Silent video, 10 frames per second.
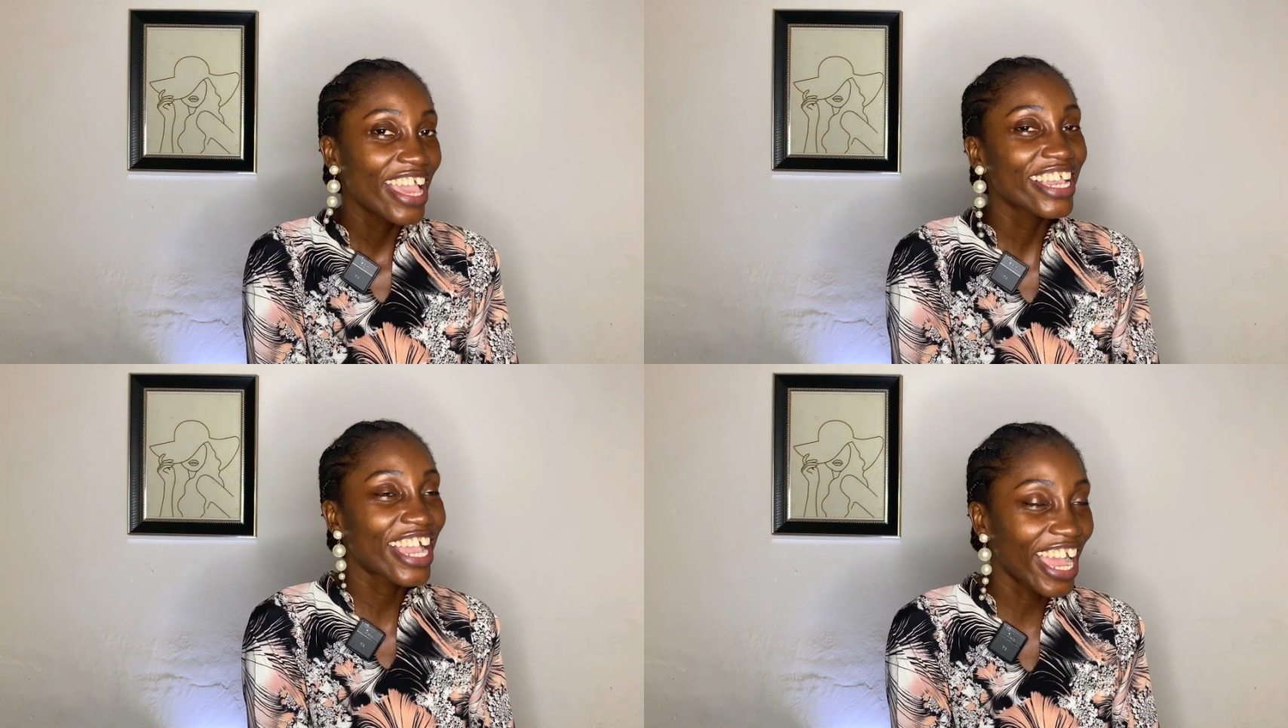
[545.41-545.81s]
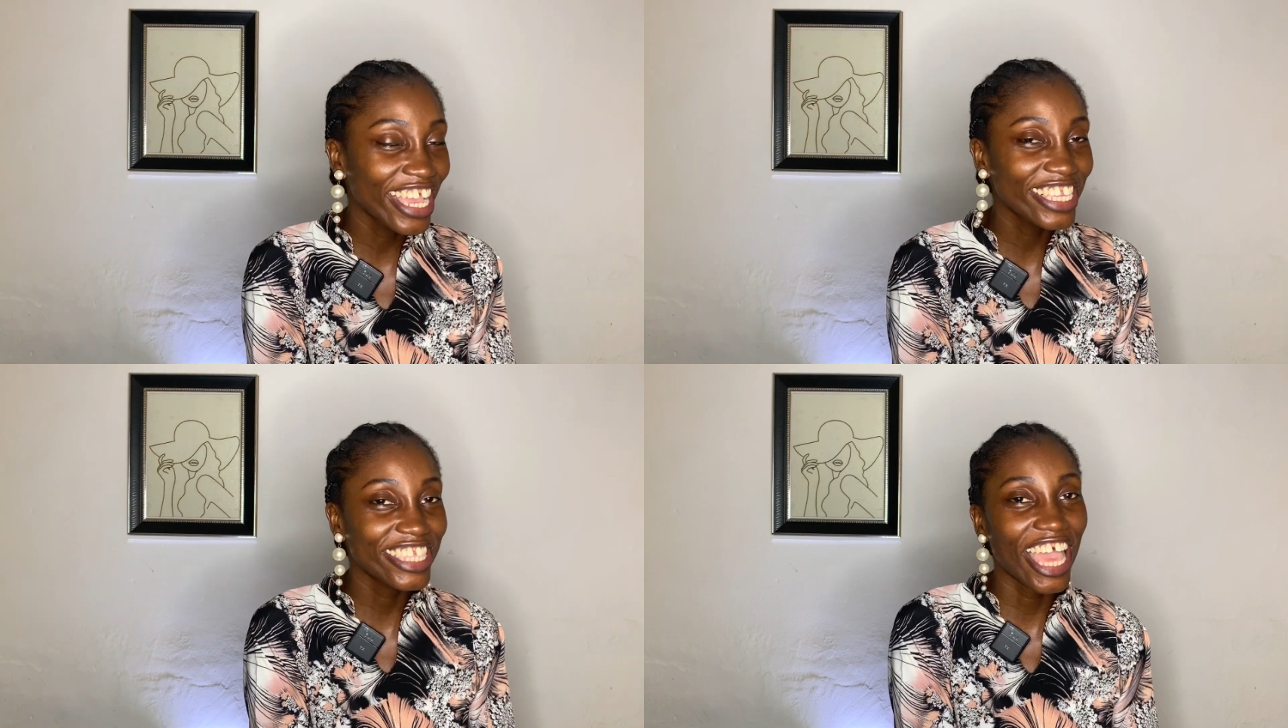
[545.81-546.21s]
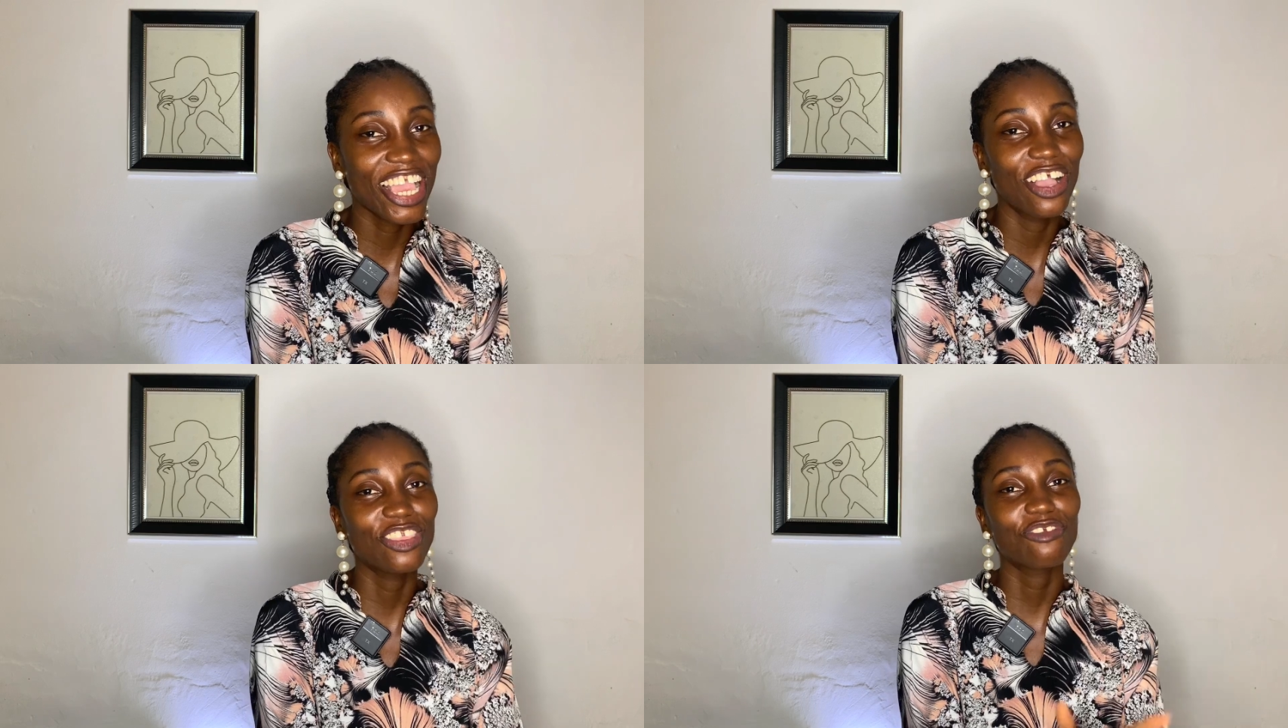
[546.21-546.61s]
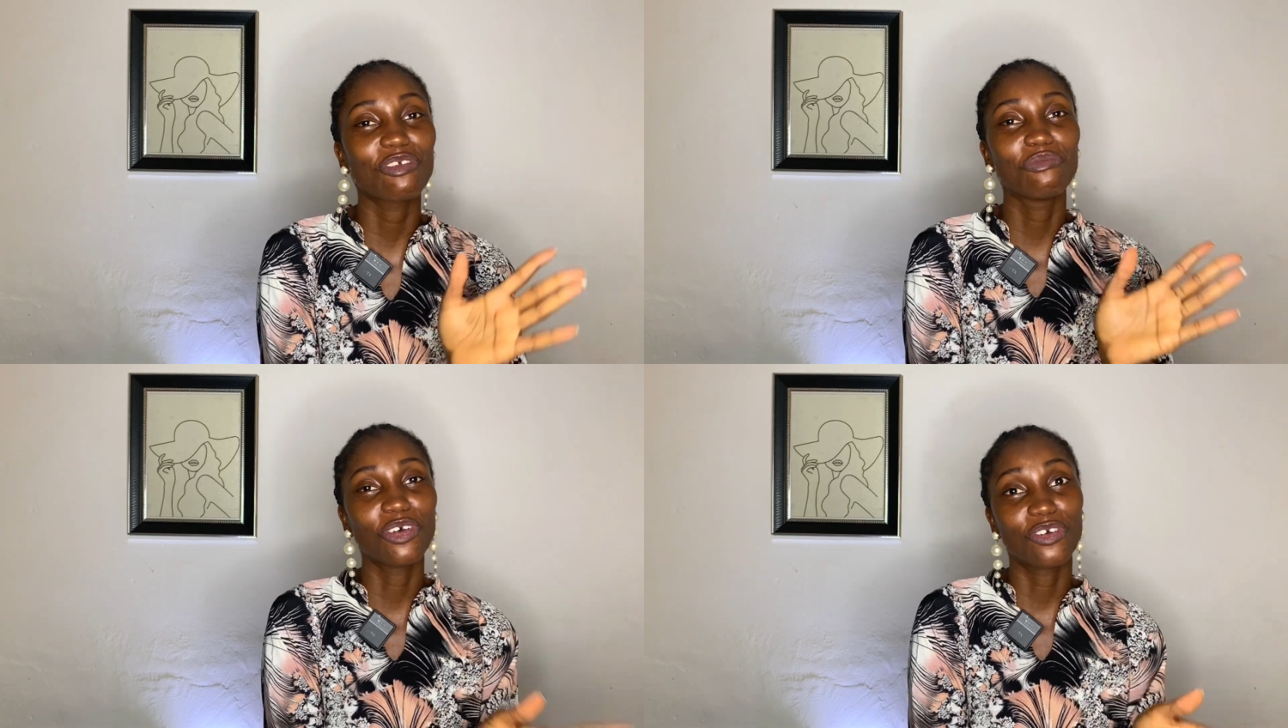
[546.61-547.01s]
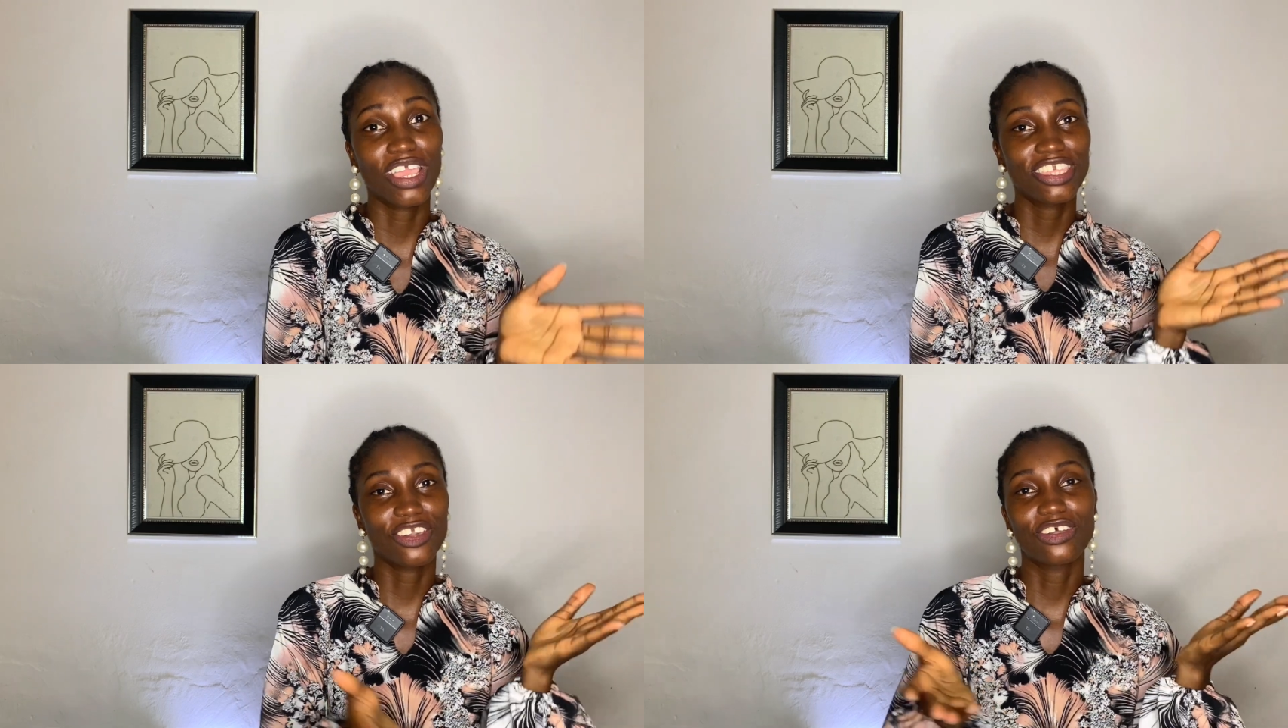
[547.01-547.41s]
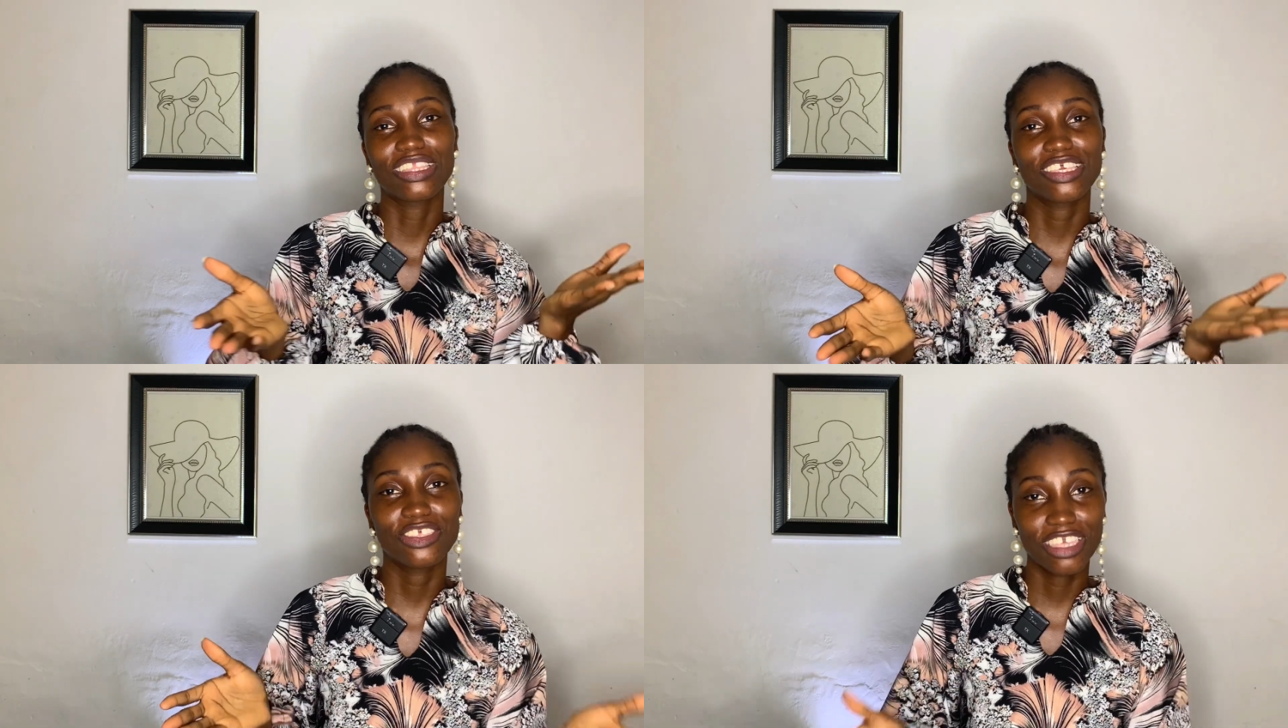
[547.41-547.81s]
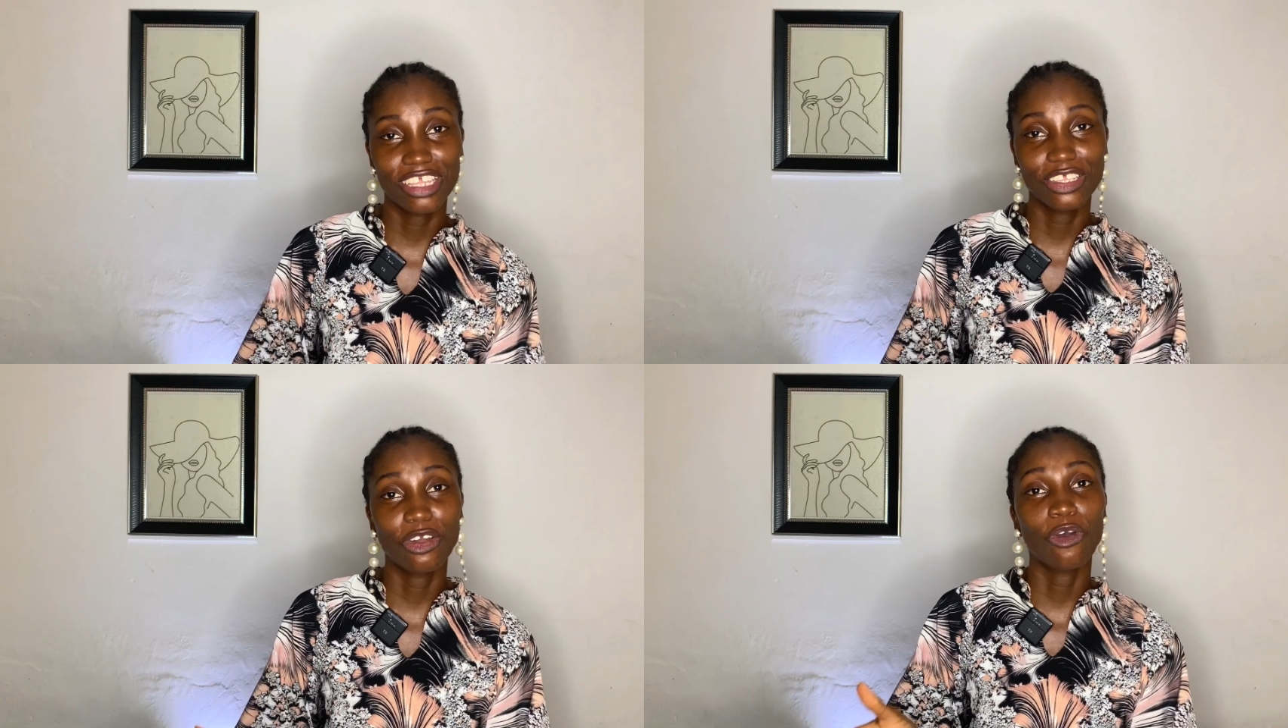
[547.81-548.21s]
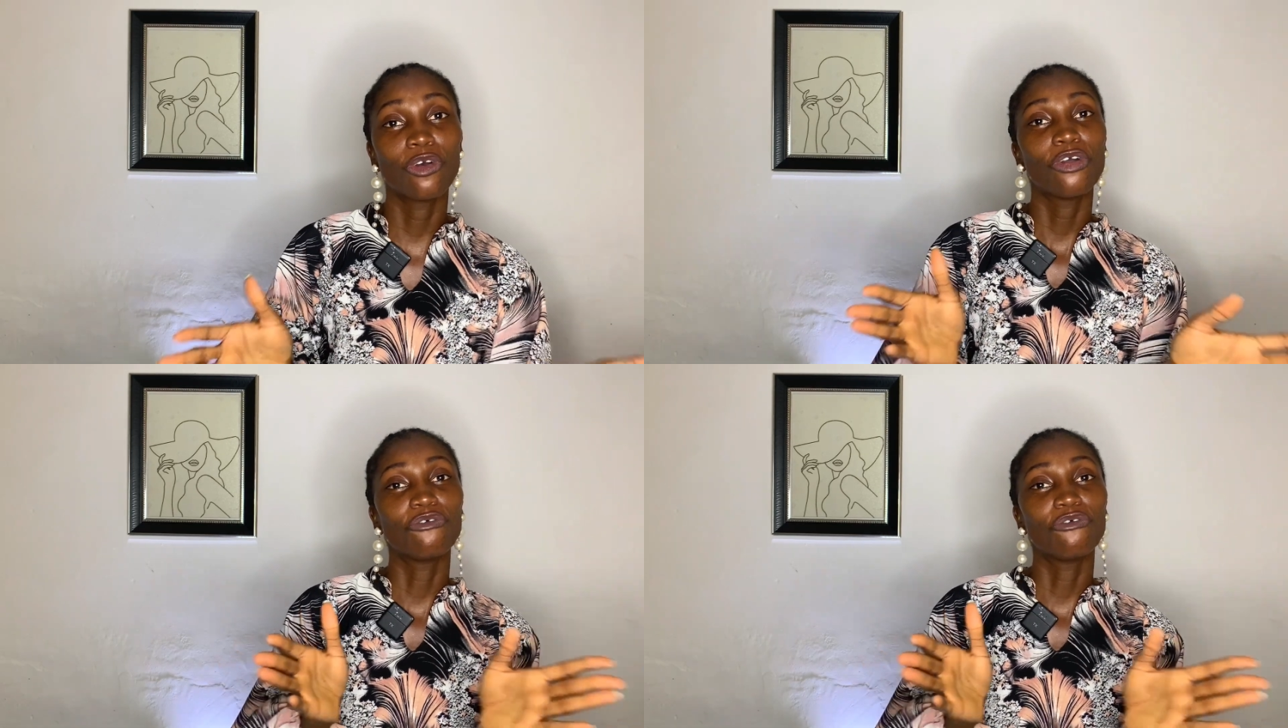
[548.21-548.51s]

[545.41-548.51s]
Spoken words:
Guys, I got you with more right here on this channel.